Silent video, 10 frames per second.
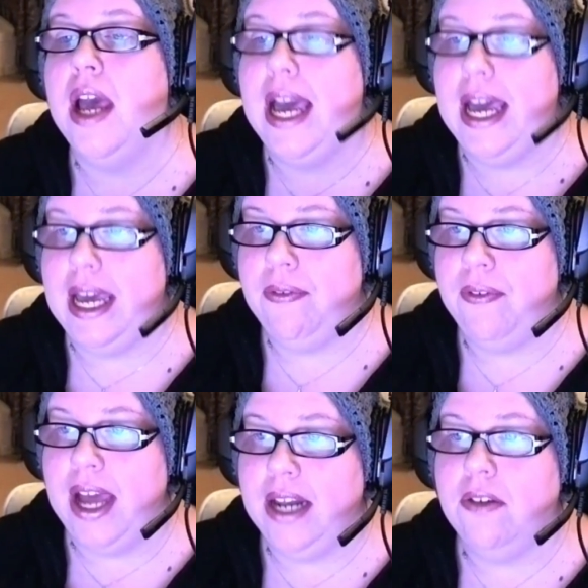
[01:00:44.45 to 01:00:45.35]
if
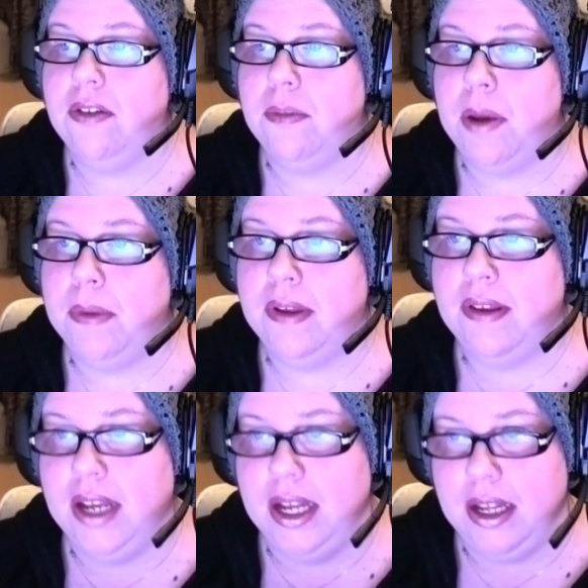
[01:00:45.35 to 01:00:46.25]
any of the member
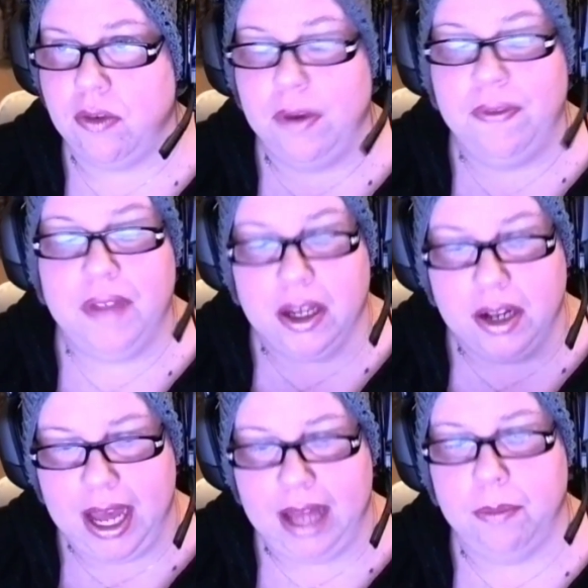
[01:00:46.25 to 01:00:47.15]
states or if they could
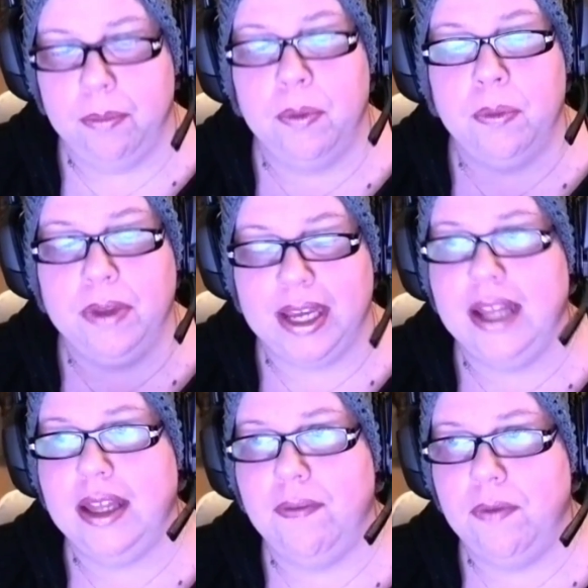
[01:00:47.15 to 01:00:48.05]
help with
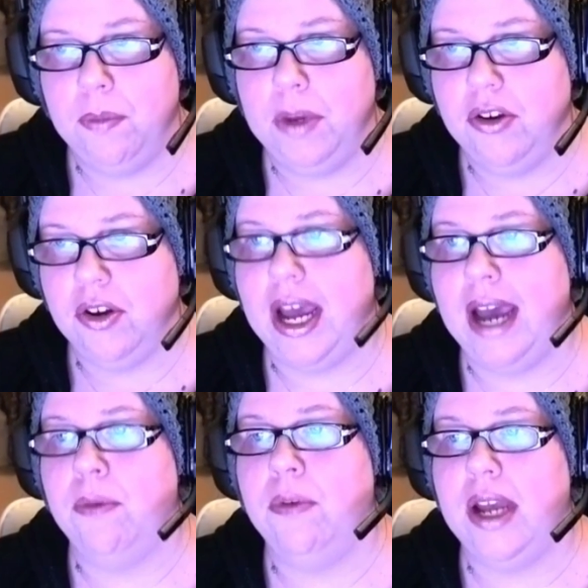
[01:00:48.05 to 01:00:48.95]
getting the information
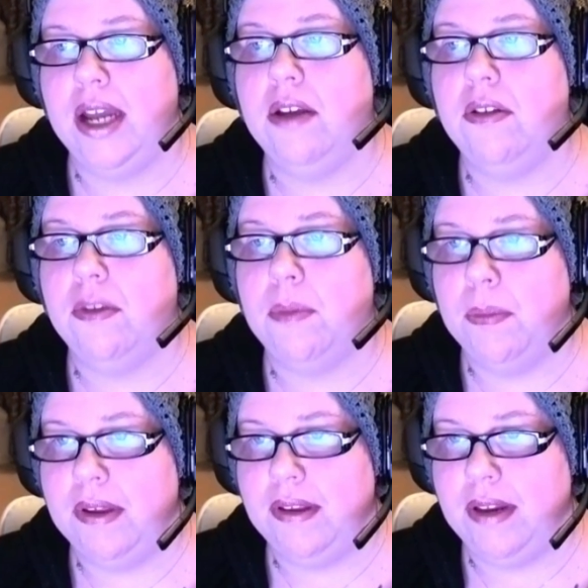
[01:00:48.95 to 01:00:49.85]
out to any of the
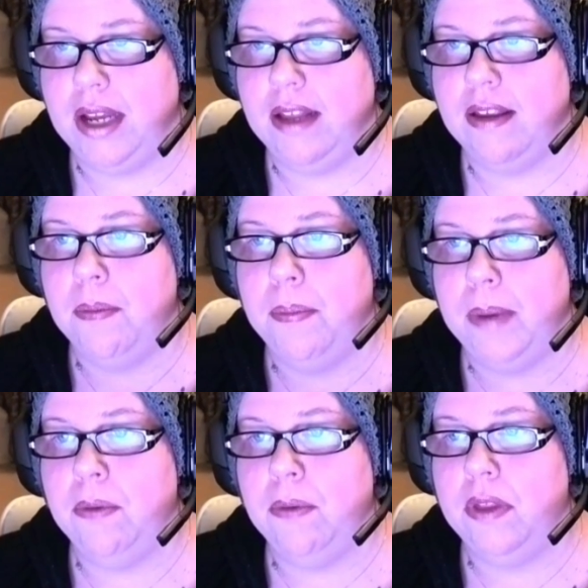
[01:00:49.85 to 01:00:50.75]
member states
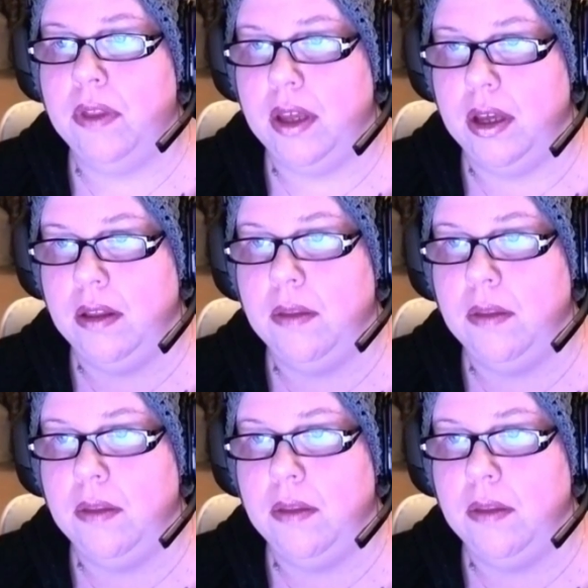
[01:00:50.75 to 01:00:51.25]
about the,